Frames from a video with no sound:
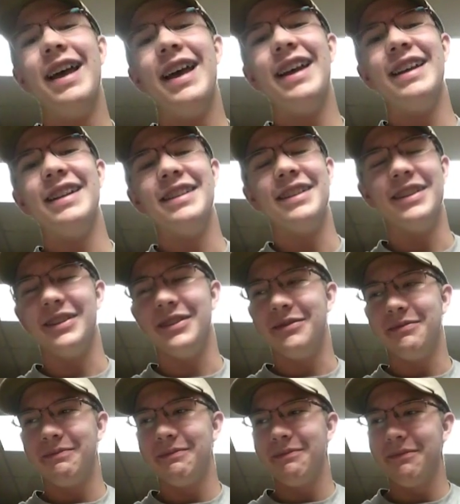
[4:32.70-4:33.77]
And I
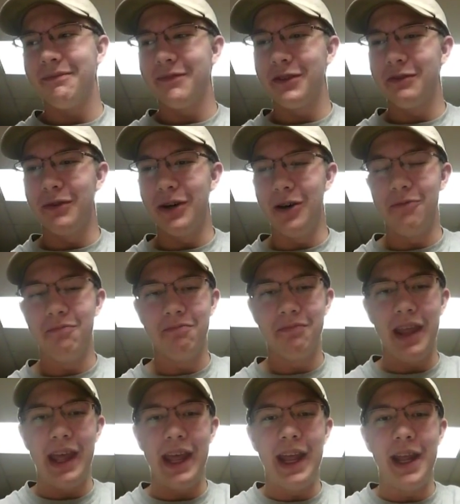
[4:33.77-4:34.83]

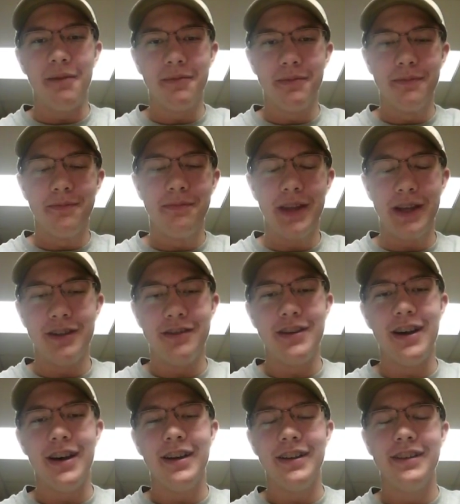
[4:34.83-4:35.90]
aimed, I
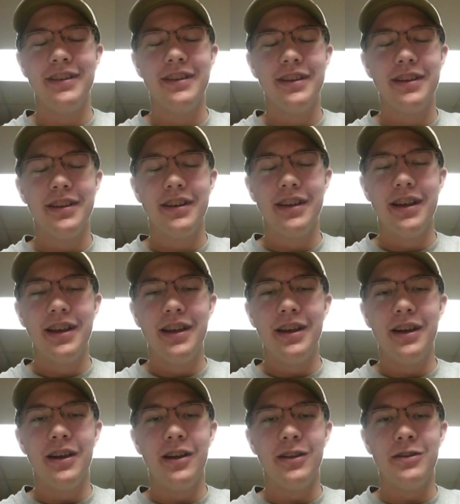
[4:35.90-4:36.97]
shot,
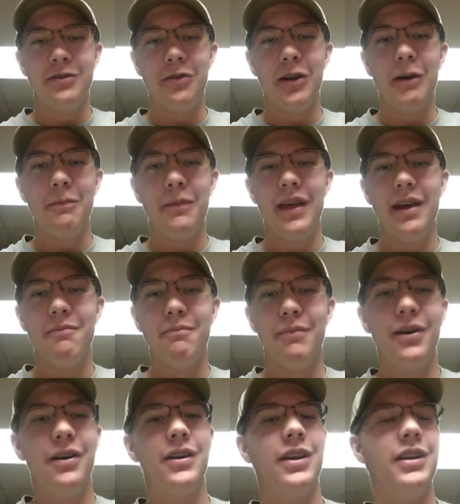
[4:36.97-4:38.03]
I dropped that
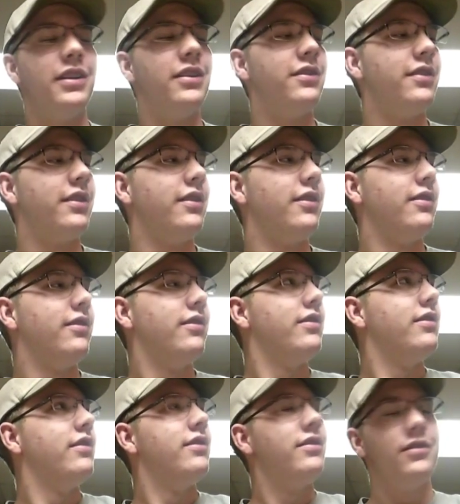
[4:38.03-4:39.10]
buck in his
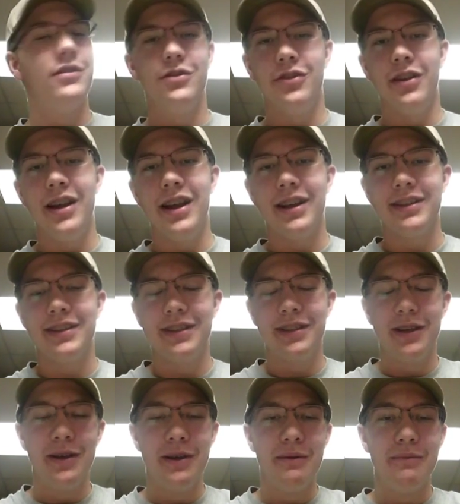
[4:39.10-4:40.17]
tracks,
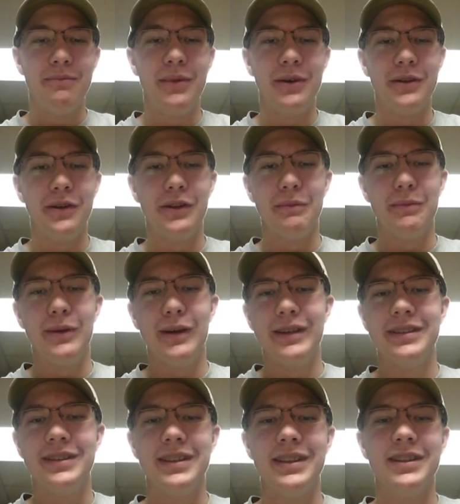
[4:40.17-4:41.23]
but during the
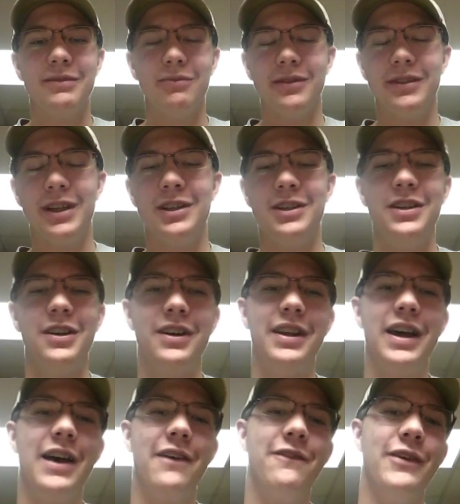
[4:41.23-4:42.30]
process, once I
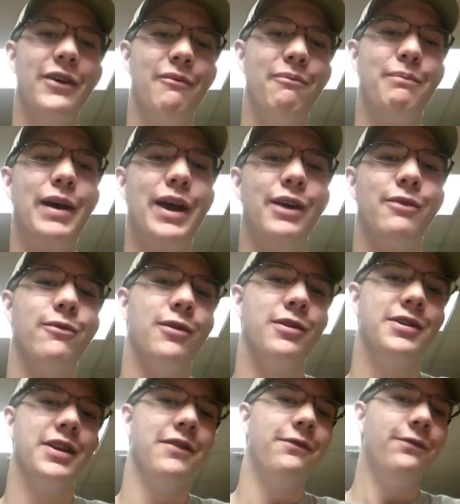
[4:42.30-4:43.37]
shot, I fell
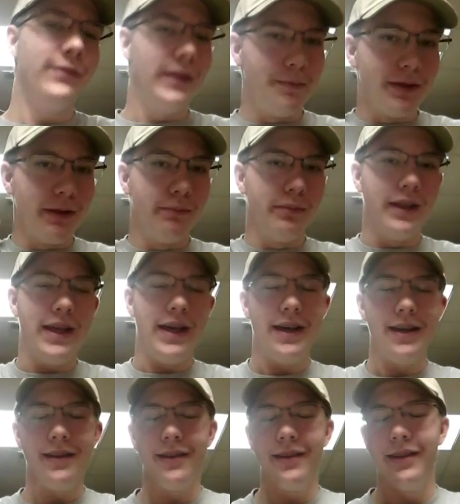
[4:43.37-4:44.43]
backwards and flipped the
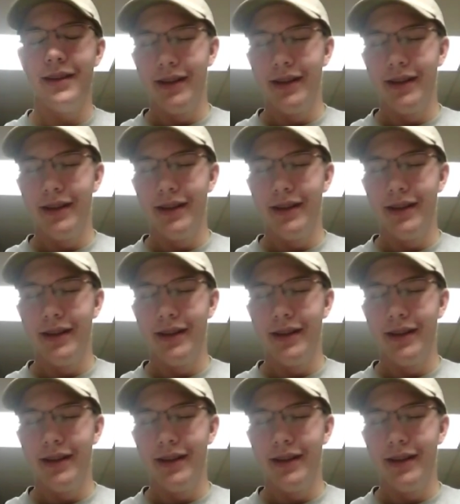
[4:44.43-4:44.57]
blind.